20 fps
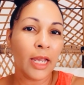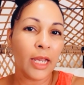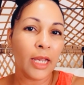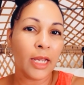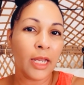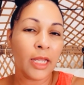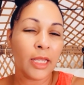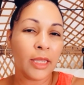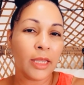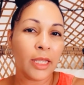
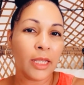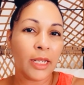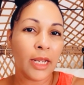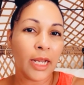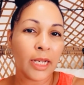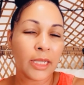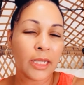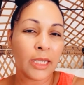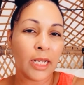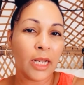and the
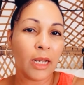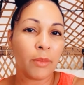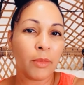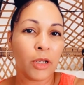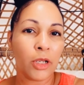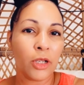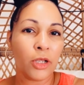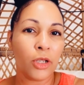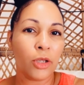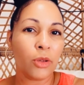next thing I'm
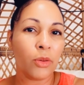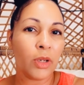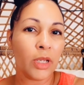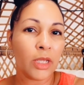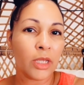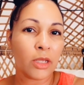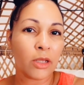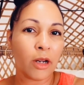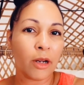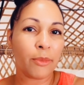gonna do
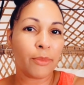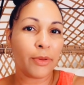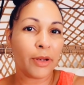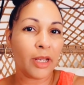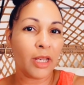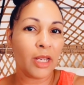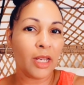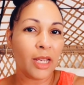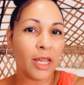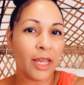is start
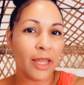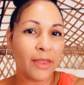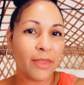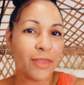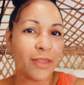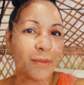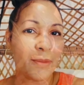bringing in the